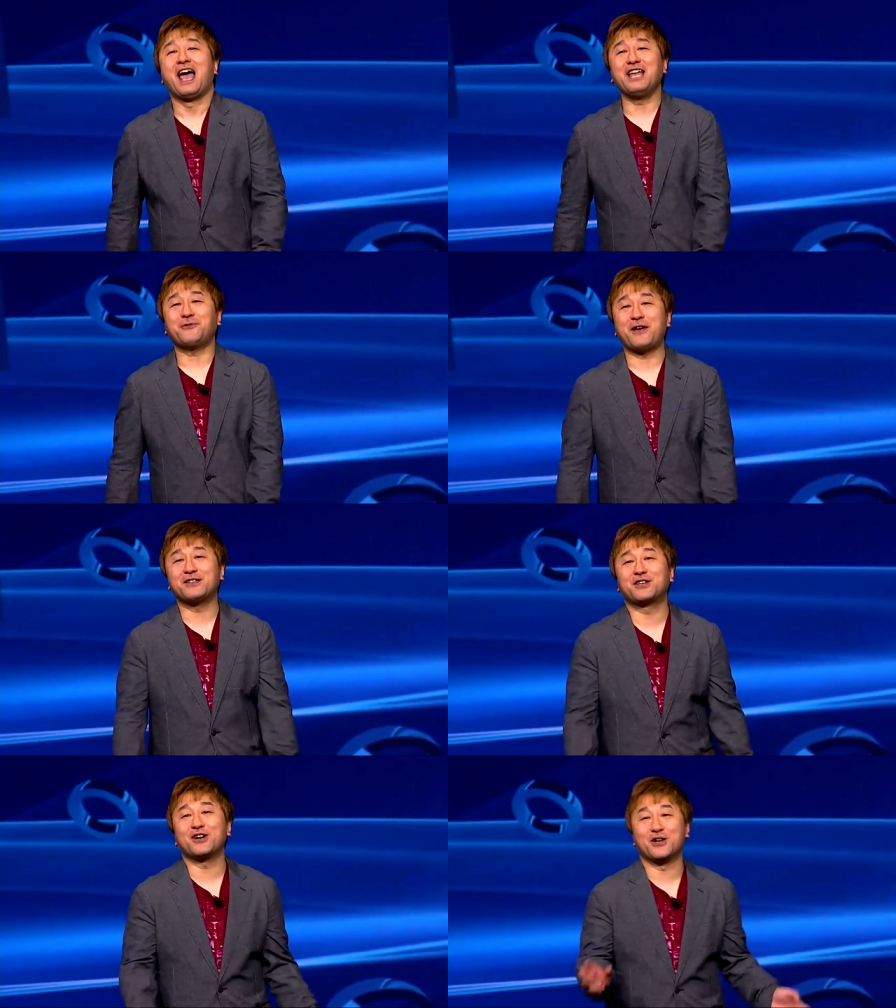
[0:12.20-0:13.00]
It
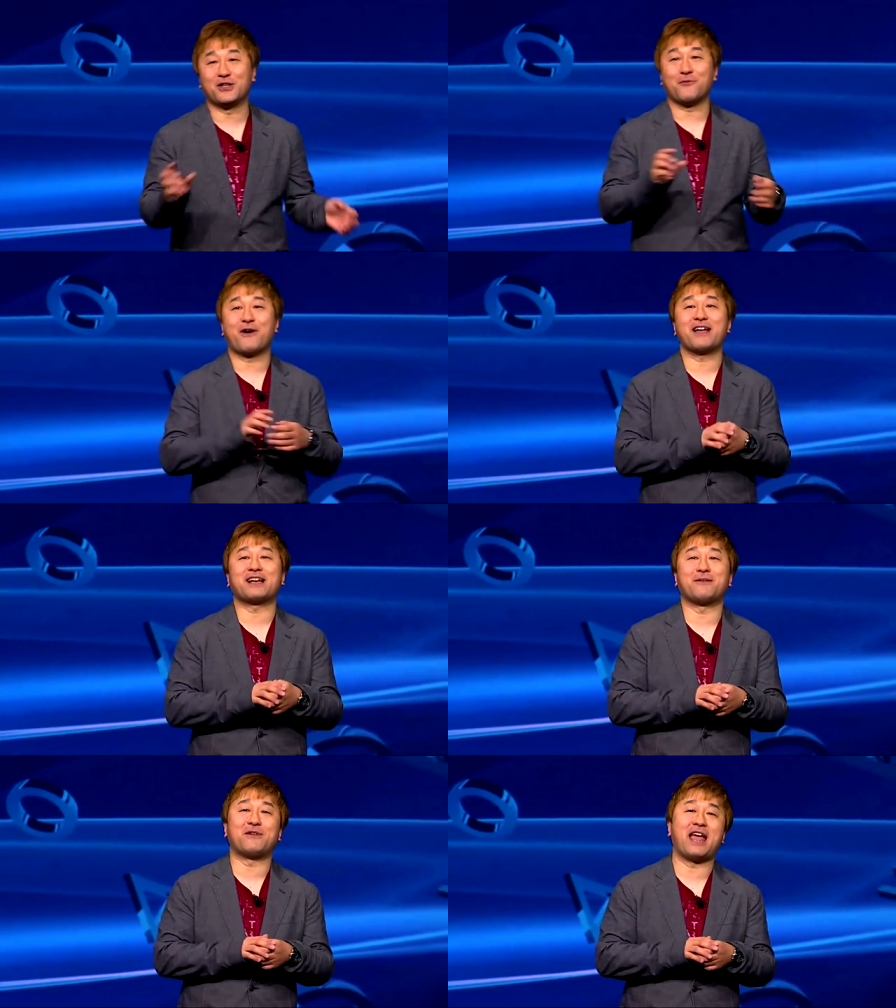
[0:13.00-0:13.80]
feels good to
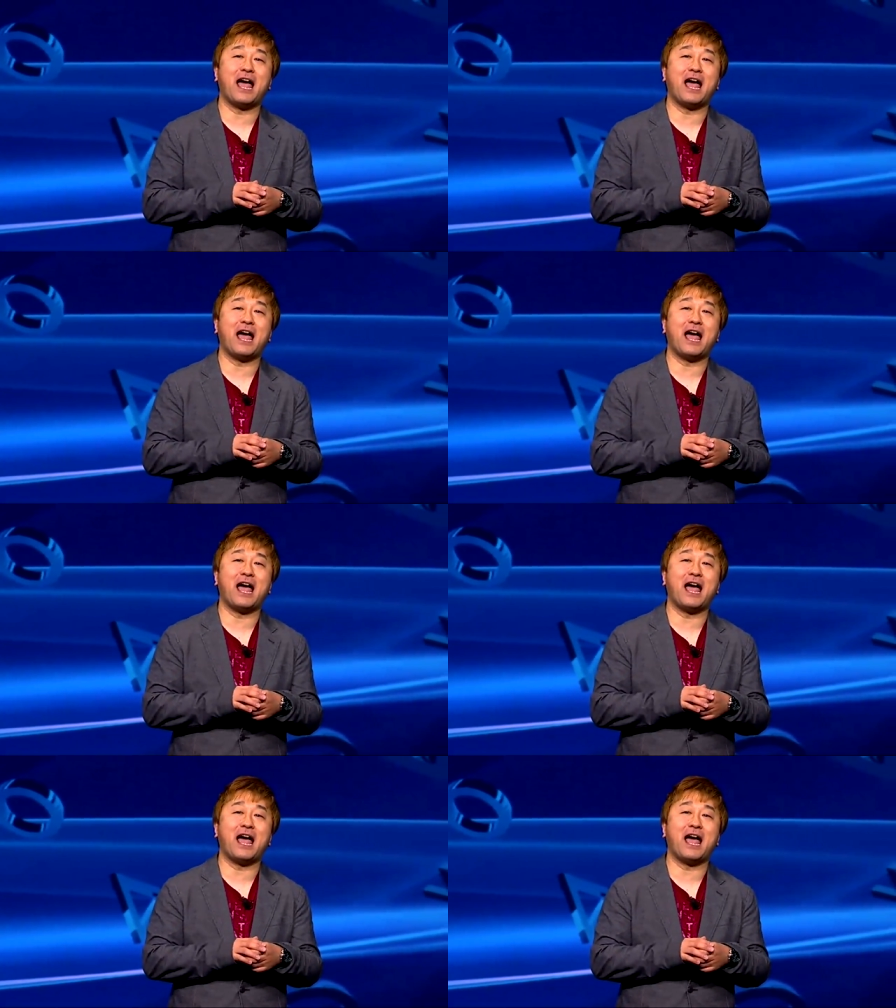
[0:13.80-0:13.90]
finally be